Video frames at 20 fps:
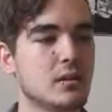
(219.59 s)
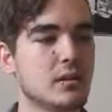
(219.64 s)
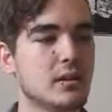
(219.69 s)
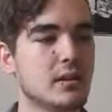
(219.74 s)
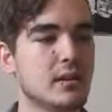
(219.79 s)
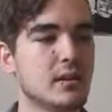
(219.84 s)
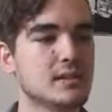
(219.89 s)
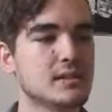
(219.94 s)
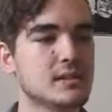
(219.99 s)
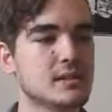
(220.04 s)

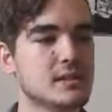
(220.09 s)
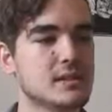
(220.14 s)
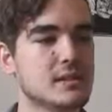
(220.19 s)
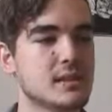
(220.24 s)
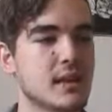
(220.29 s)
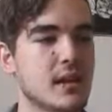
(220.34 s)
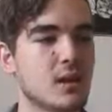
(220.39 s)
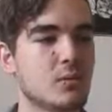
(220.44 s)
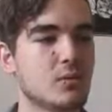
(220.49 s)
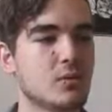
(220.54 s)
I guess it's
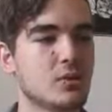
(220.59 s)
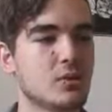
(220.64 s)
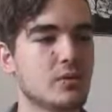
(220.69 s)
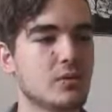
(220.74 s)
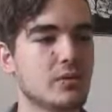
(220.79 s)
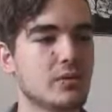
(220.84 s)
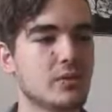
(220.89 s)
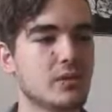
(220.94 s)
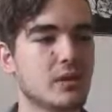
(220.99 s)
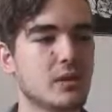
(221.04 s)
that one
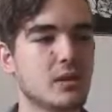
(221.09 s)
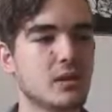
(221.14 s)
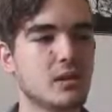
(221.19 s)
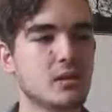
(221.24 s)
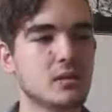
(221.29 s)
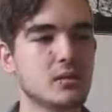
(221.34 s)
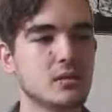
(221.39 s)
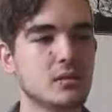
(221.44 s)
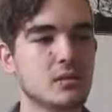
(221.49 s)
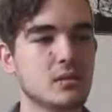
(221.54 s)
over
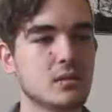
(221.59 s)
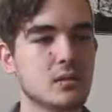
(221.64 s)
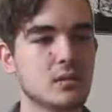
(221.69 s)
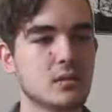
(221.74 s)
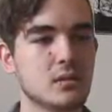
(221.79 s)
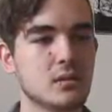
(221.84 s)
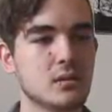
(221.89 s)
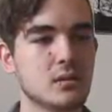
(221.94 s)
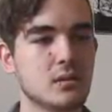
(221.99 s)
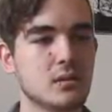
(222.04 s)
there?
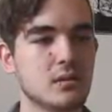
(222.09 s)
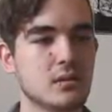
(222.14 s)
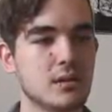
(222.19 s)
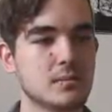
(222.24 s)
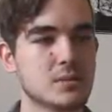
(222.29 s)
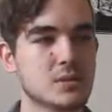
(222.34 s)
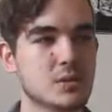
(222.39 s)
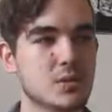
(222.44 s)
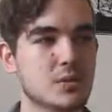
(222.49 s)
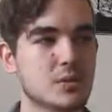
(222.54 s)

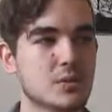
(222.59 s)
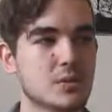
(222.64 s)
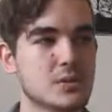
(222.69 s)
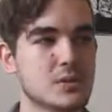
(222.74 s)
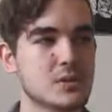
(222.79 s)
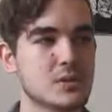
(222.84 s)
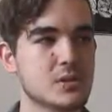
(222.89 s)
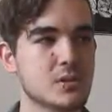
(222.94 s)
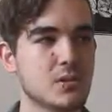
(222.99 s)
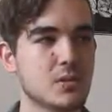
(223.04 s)
I'm just going to
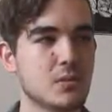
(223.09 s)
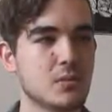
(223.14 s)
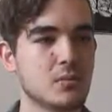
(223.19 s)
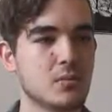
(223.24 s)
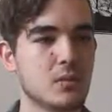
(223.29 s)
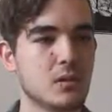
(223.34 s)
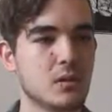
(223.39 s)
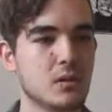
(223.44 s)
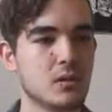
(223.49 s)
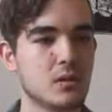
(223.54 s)

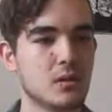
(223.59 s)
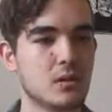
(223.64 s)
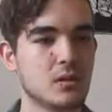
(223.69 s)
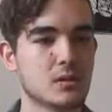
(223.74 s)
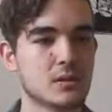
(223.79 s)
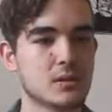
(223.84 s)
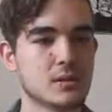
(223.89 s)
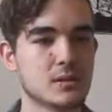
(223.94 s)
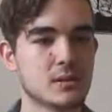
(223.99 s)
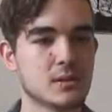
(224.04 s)
assume.
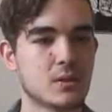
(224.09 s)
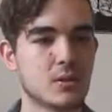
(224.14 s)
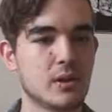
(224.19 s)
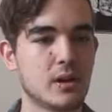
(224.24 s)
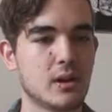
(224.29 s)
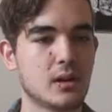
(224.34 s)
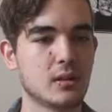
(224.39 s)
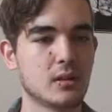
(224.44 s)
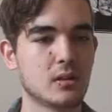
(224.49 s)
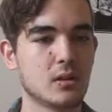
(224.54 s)
So let's go
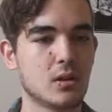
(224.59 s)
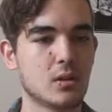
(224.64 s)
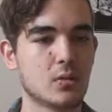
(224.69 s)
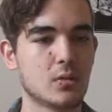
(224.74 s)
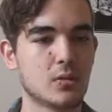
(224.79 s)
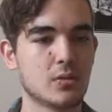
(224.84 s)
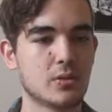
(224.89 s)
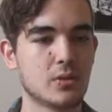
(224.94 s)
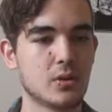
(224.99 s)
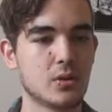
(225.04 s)
ahead and
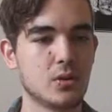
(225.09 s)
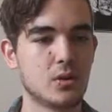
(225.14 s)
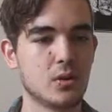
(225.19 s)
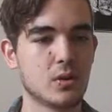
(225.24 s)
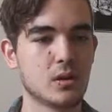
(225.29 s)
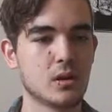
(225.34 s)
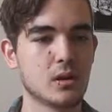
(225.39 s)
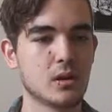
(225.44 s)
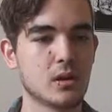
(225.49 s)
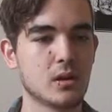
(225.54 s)
lower the
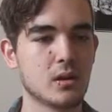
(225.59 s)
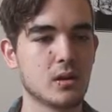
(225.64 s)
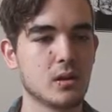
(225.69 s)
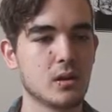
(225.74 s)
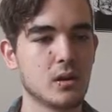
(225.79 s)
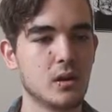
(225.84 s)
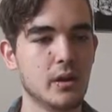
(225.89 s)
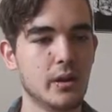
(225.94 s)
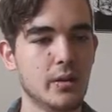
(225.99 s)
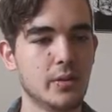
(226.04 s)
hook.
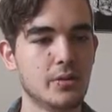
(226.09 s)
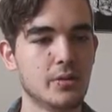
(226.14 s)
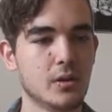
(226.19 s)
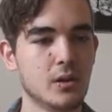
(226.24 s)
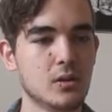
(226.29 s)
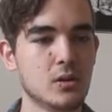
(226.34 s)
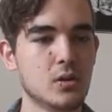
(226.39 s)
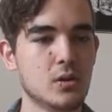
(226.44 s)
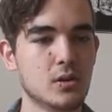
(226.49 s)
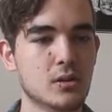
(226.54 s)

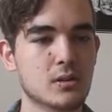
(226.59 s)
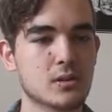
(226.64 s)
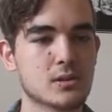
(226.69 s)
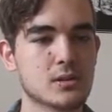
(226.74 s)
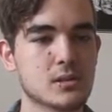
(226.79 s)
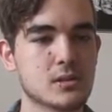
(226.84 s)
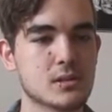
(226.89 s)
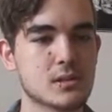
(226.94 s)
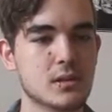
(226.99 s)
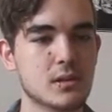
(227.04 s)
The
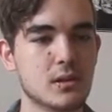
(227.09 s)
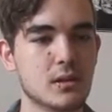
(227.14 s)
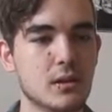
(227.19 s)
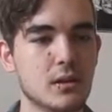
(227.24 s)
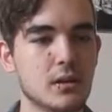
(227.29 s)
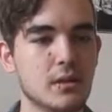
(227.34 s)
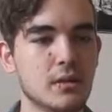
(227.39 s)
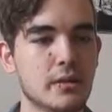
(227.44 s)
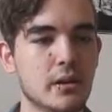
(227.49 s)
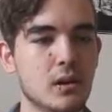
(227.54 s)
hooks!
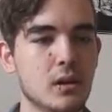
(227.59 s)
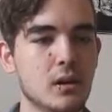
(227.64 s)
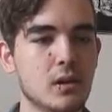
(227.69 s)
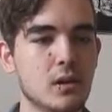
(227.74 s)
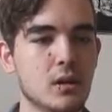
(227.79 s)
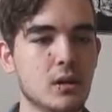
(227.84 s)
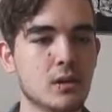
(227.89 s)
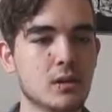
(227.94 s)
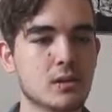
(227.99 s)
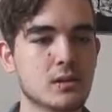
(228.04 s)
The
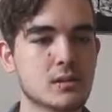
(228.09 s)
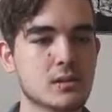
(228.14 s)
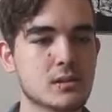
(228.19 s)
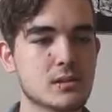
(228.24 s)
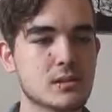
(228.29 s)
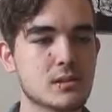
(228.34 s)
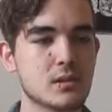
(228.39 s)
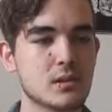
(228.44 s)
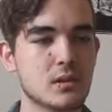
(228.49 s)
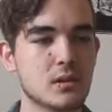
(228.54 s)

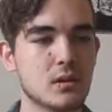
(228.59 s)
hooks!